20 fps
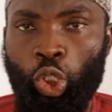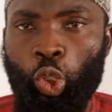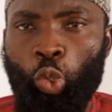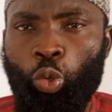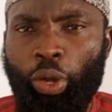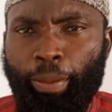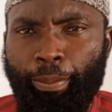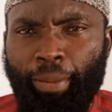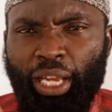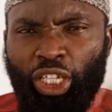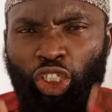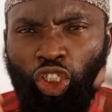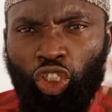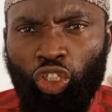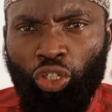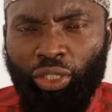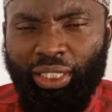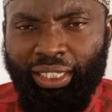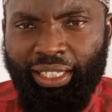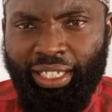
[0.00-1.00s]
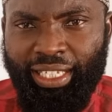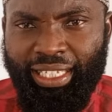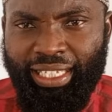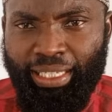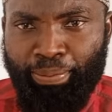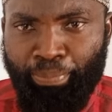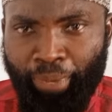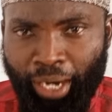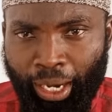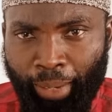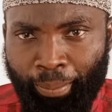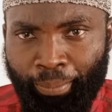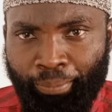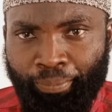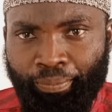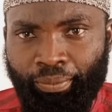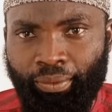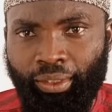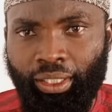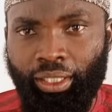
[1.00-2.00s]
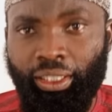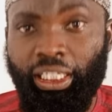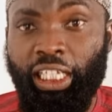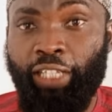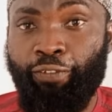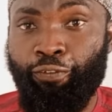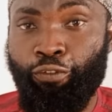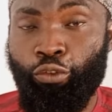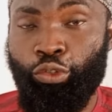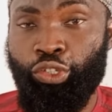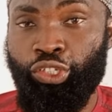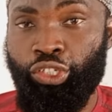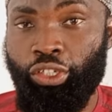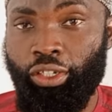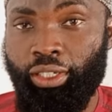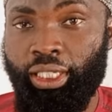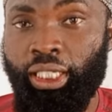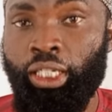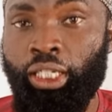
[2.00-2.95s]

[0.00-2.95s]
Do we measure date fruit,